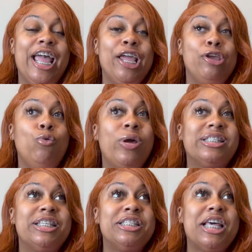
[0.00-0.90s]
you
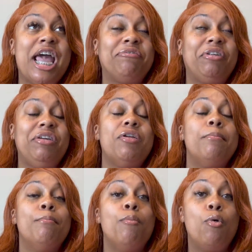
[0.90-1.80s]
get to save even
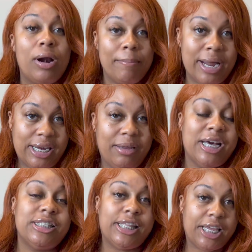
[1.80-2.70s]
more money
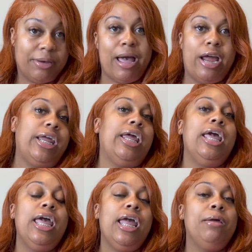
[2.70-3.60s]
because think about it
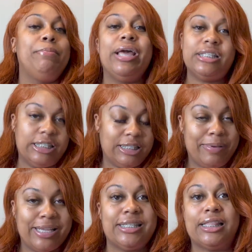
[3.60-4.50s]
business is
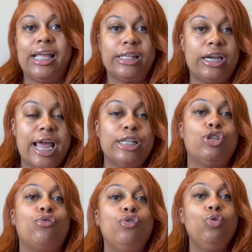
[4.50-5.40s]
business at the end of the day. So
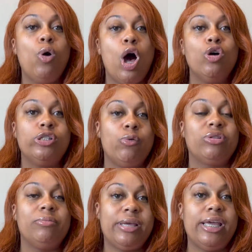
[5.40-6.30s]
if you do wholesale
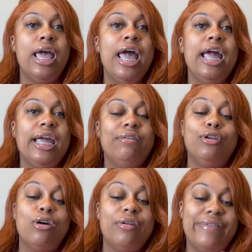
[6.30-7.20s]
with me, even
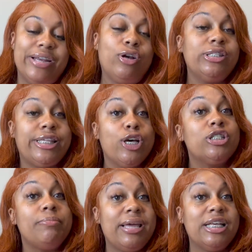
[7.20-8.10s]
though the vendor
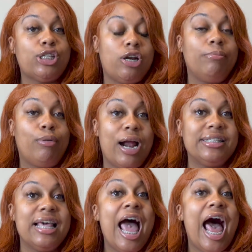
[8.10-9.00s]
sells me a certain
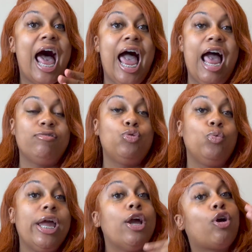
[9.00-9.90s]
price, I have
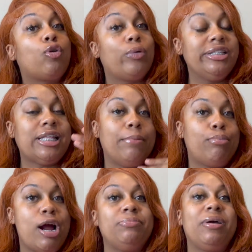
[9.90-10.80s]
to increase that
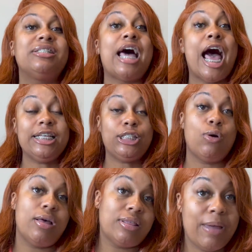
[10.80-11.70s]
price because I
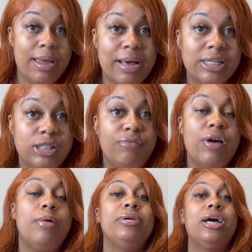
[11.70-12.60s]
still have to pay myself
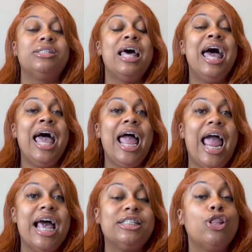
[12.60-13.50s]
out because
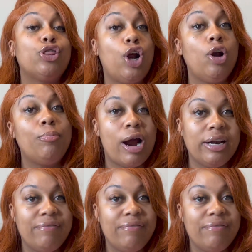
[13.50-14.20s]
as a third party